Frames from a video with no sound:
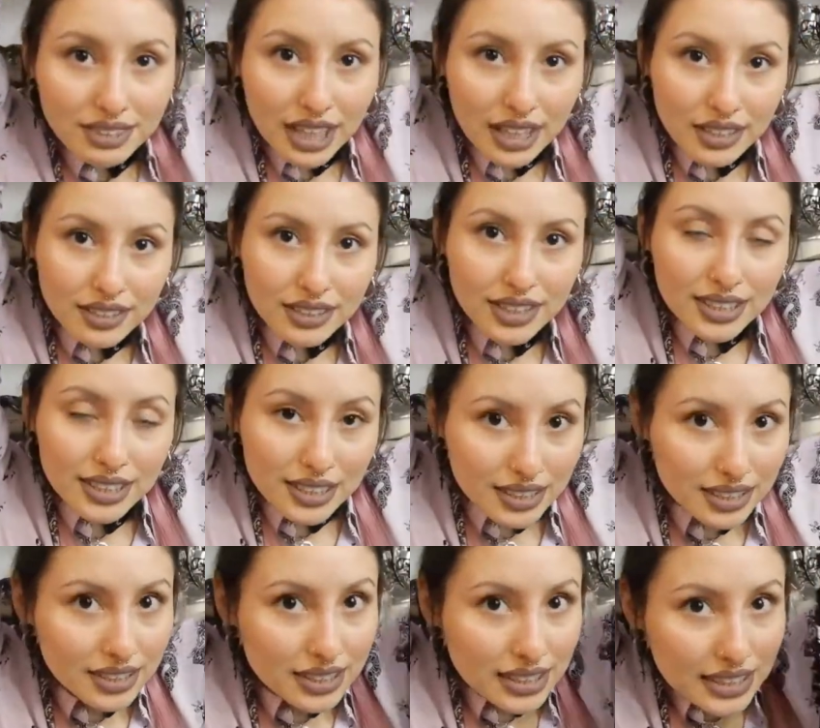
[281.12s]
Can you see?
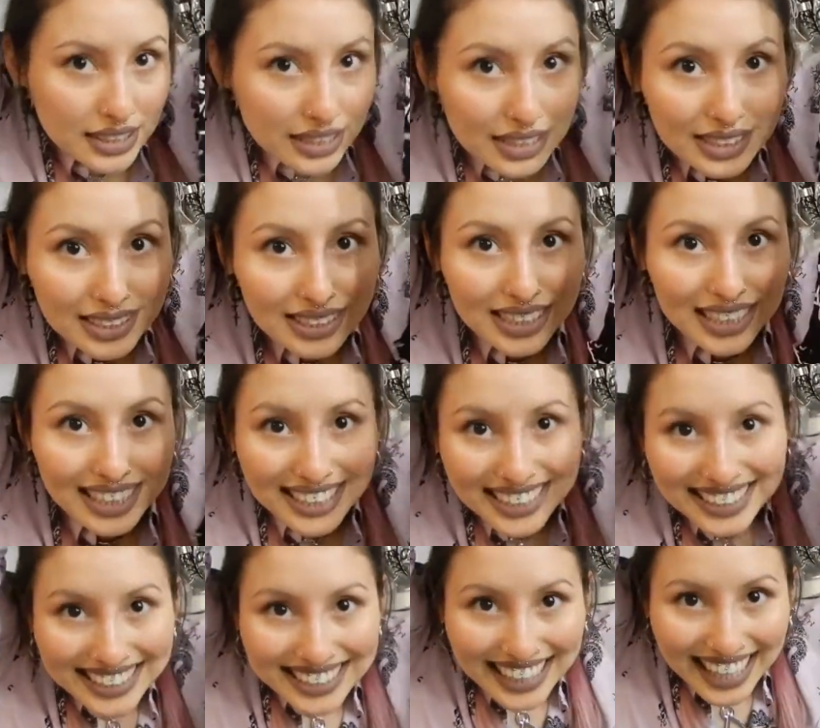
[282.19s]

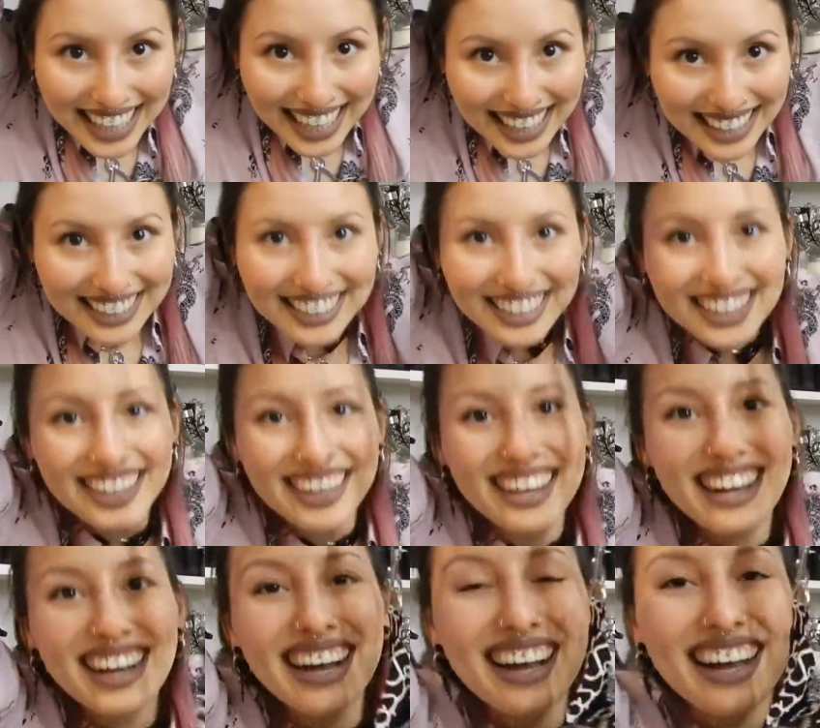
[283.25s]
Yeah.
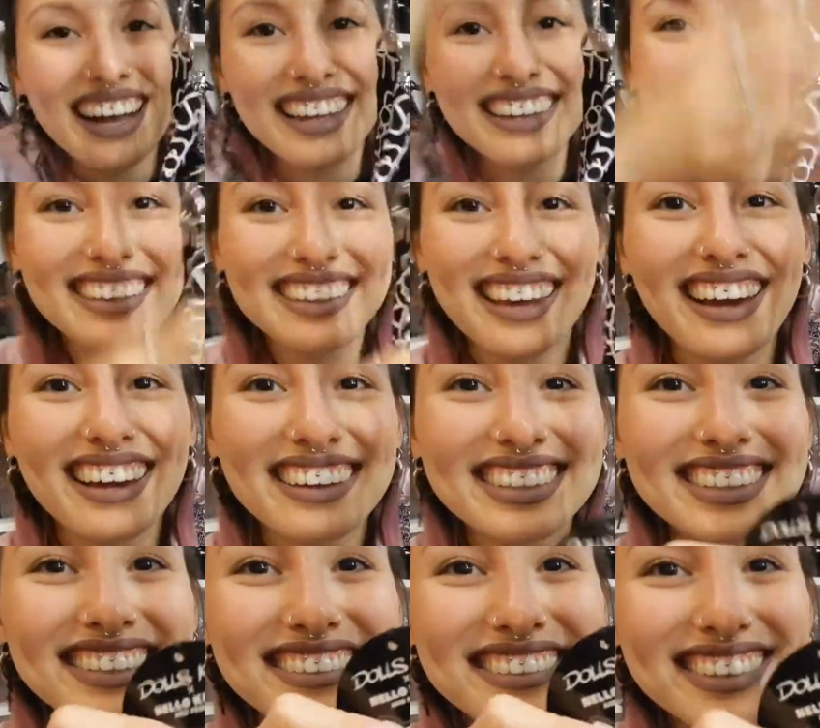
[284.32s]
And the tag
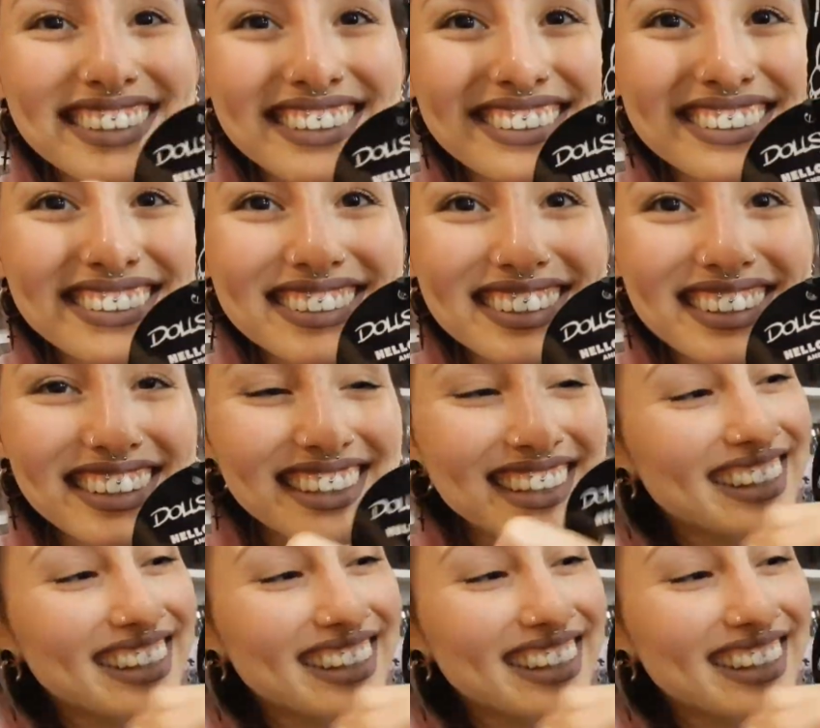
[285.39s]
is so cute.